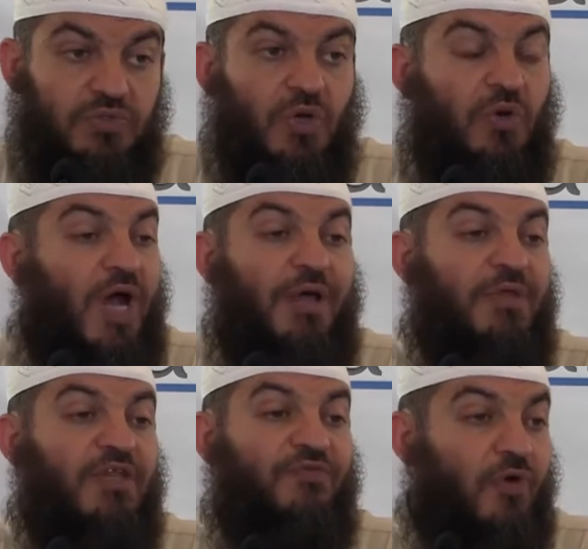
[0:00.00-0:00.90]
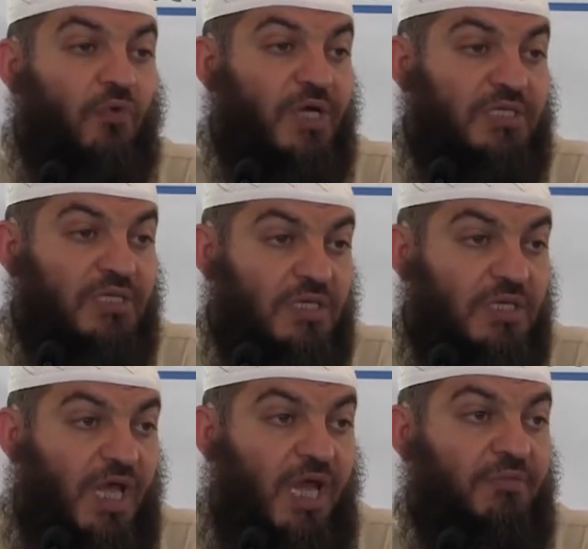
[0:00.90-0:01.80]
So ameen for what?
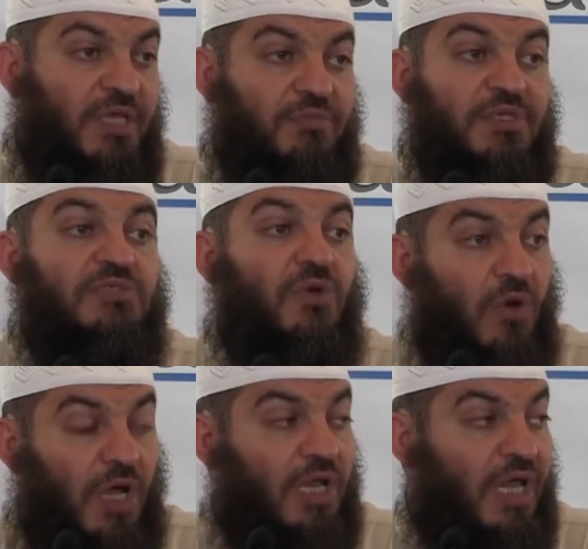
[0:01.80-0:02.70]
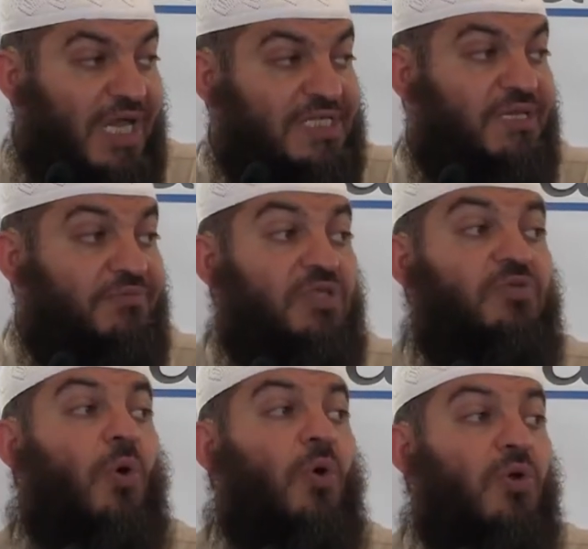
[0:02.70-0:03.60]
Ameen means, 'Oh Allah, accept
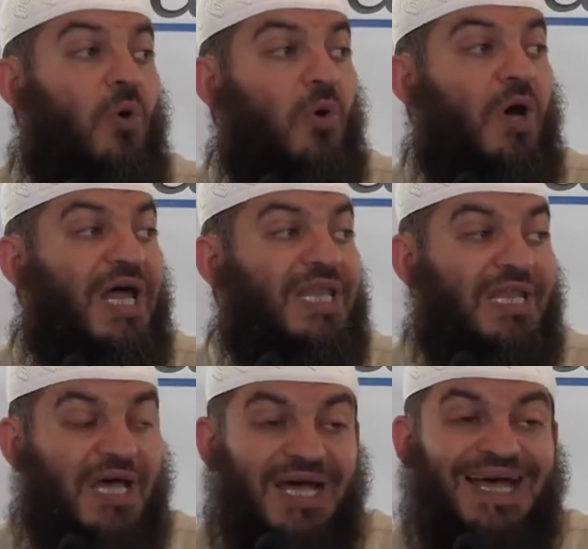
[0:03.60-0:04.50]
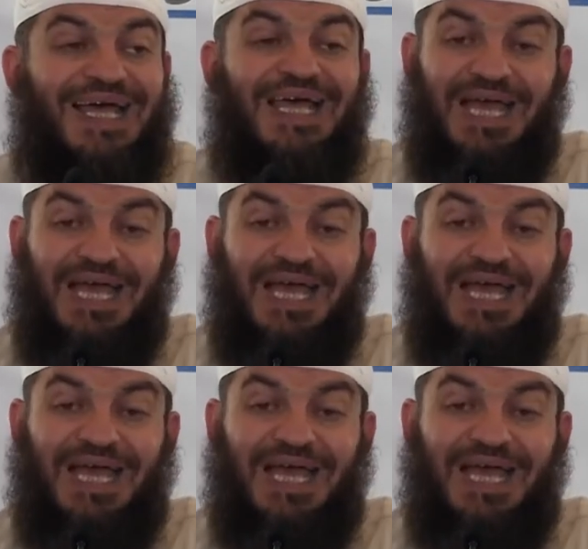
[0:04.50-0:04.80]
it,' or 'Oh Allah,